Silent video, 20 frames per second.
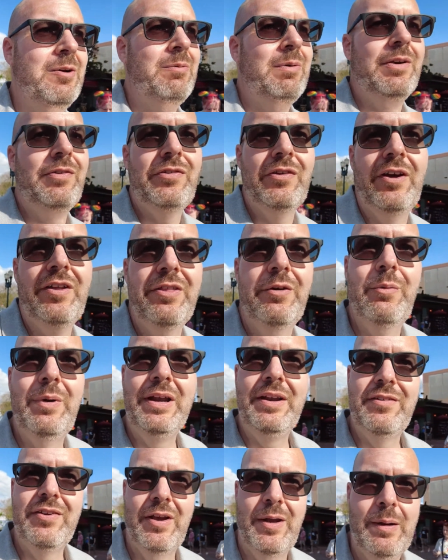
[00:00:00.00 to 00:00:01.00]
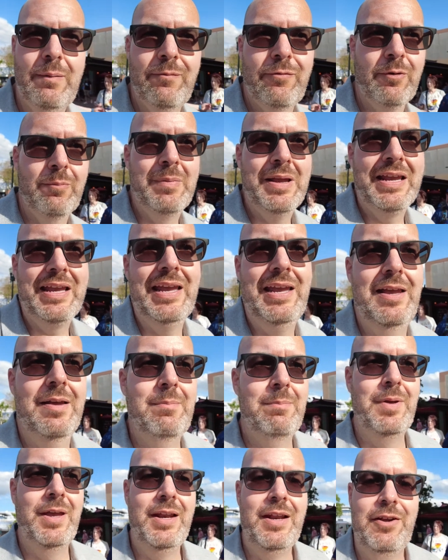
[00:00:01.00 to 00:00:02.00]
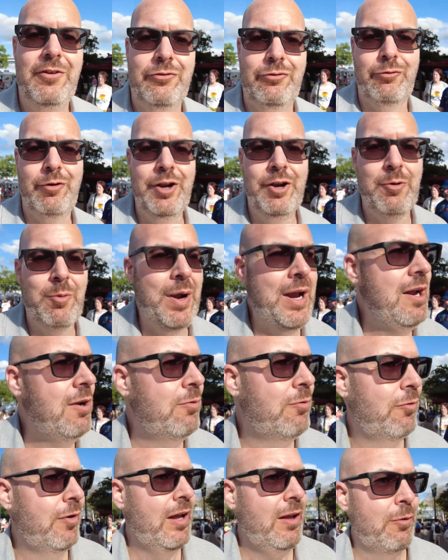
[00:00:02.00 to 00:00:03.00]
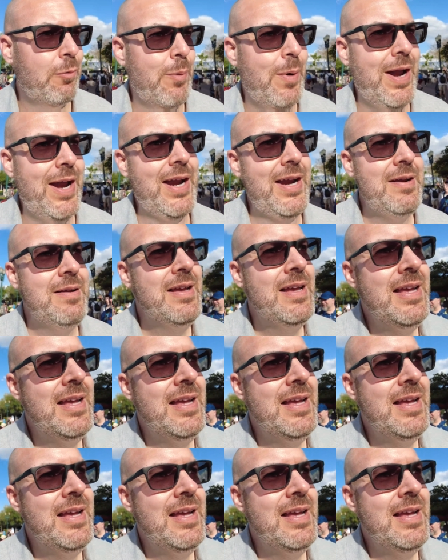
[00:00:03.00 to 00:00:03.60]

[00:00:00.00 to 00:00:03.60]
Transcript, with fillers: we saw the wait time for Mickey and Minnie's Runaway Railway,